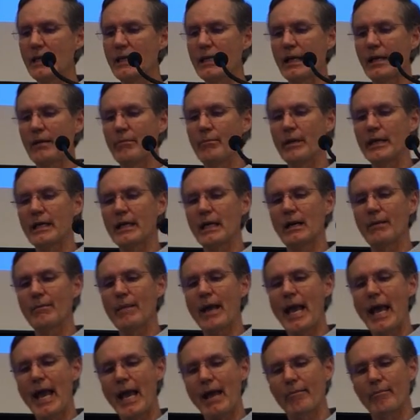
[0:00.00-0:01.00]
can become
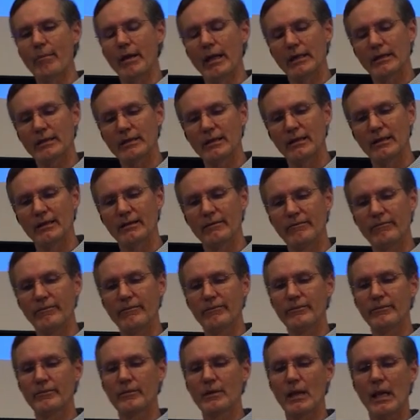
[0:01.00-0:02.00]
a habit
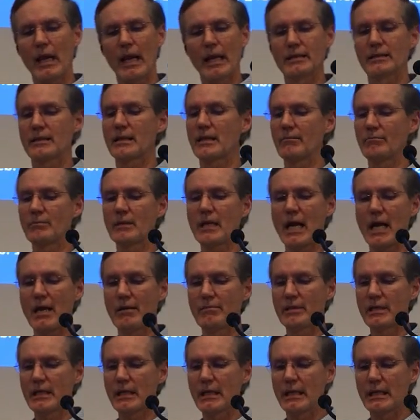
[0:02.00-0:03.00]
and
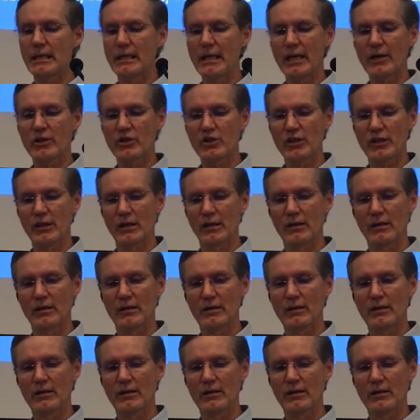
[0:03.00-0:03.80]
sometimes an addiction.